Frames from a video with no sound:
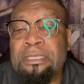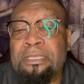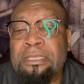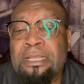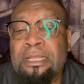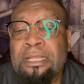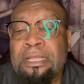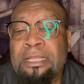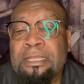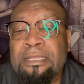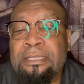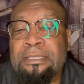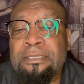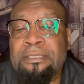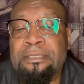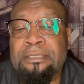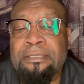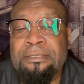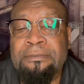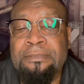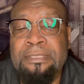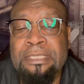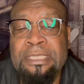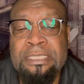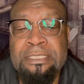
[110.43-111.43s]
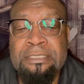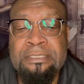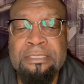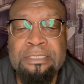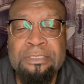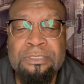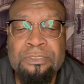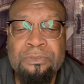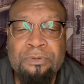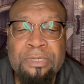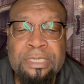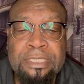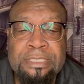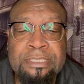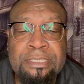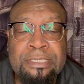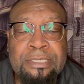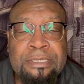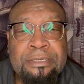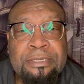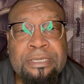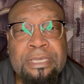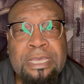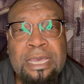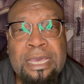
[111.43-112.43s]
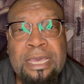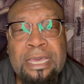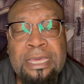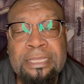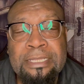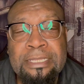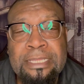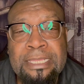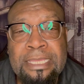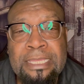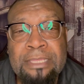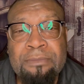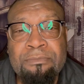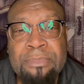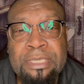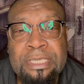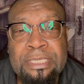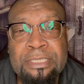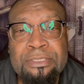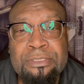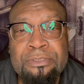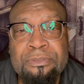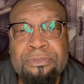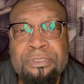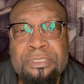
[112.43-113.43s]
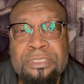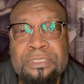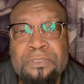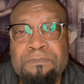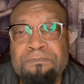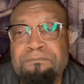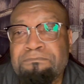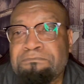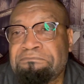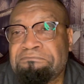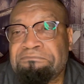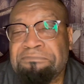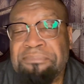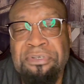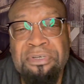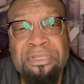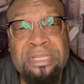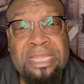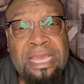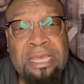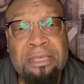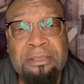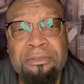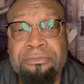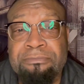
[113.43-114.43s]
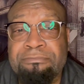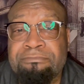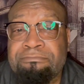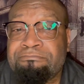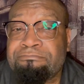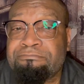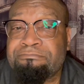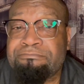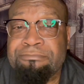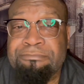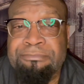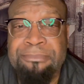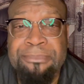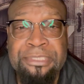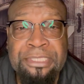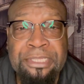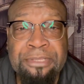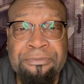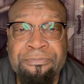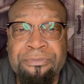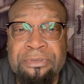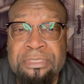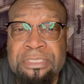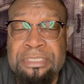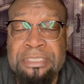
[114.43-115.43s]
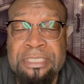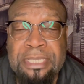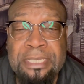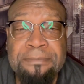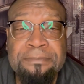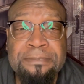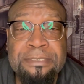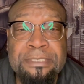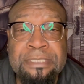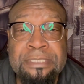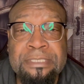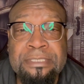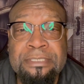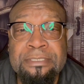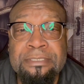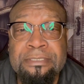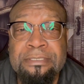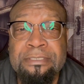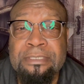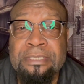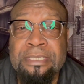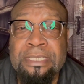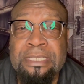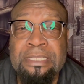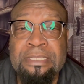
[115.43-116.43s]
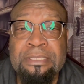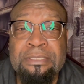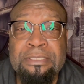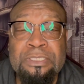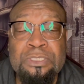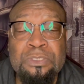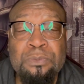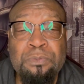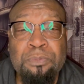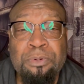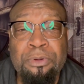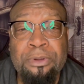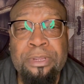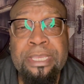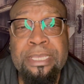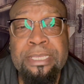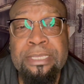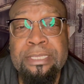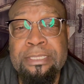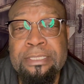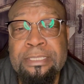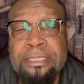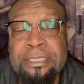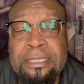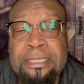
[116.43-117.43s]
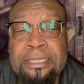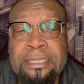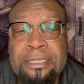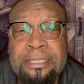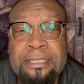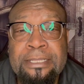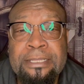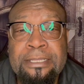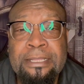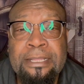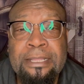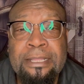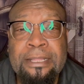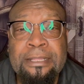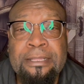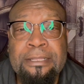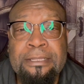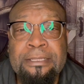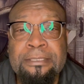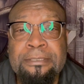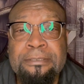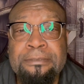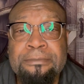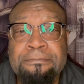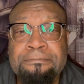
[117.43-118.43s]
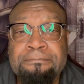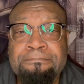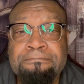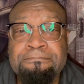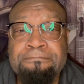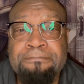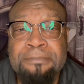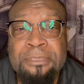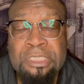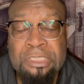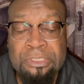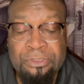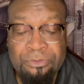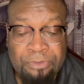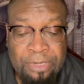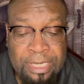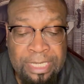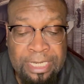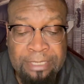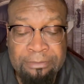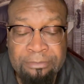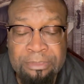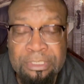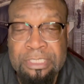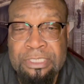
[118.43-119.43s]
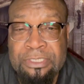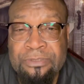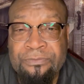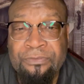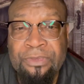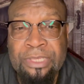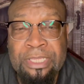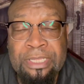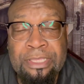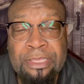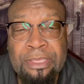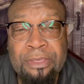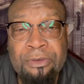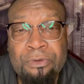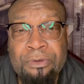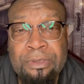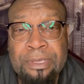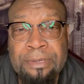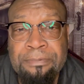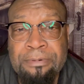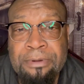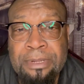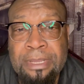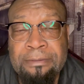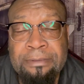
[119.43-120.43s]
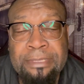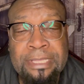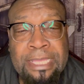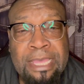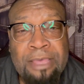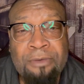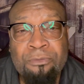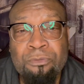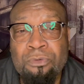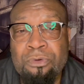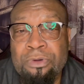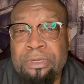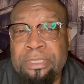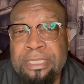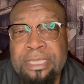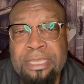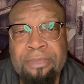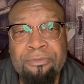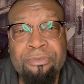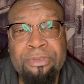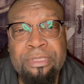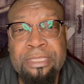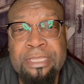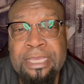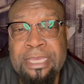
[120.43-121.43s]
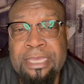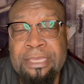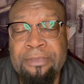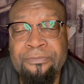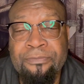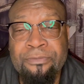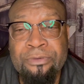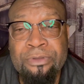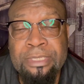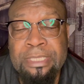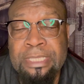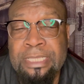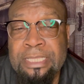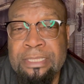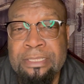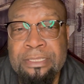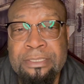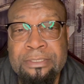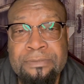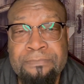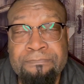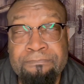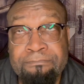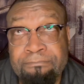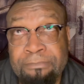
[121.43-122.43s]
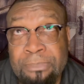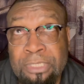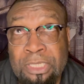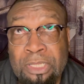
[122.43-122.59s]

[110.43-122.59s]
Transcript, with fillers: uh, in this situation here, God led me to just put out different subjects and just pray. Because um, right after this video, i probably have one every day for the end, you